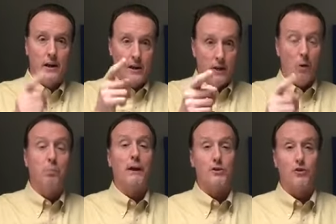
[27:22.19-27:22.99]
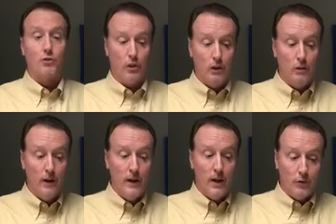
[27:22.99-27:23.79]
He will bless you too
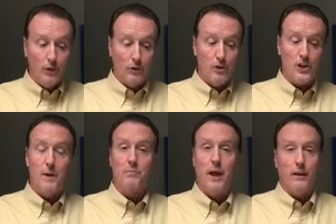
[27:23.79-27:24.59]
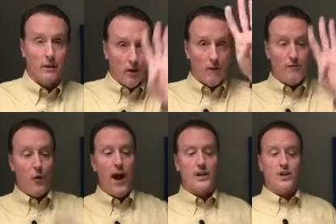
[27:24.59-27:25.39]
if you do the same thing. Here are
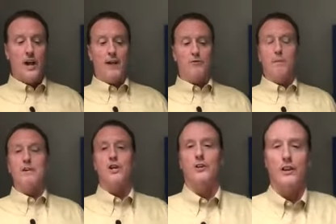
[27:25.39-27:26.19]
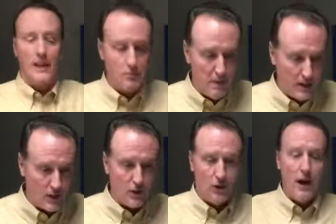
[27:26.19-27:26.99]
four action items based on today's
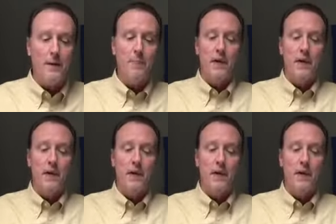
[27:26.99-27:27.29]
message, all right?